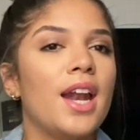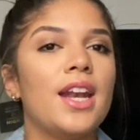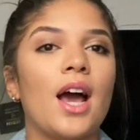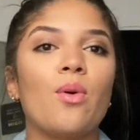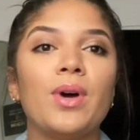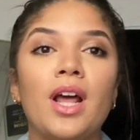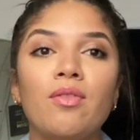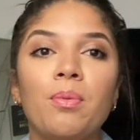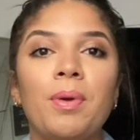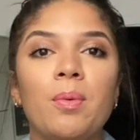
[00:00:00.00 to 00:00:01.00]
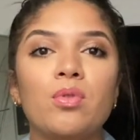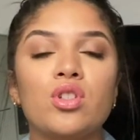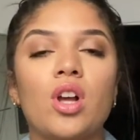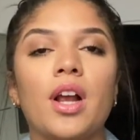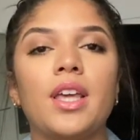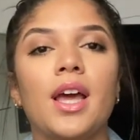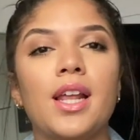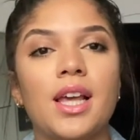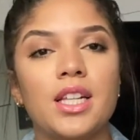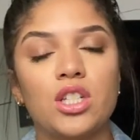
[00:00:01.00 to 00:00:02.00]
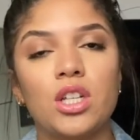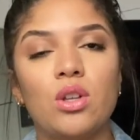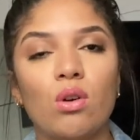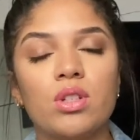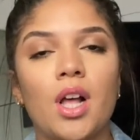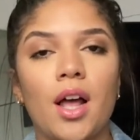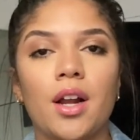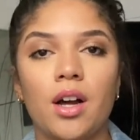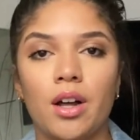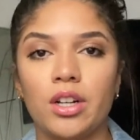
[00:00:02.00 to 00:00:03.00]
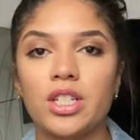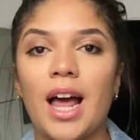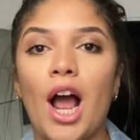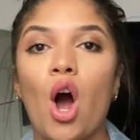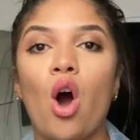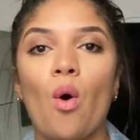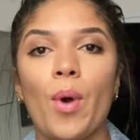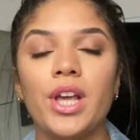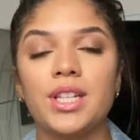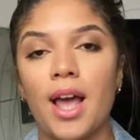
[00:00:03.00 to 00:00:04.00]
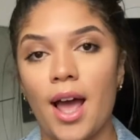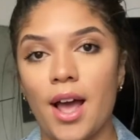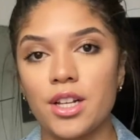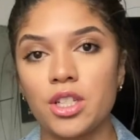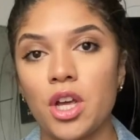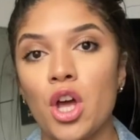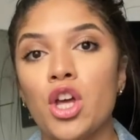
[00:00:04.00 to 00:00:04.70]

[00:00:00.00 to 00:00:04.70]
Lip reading: Now, whenever people start getting into those kind of colors, I always ask,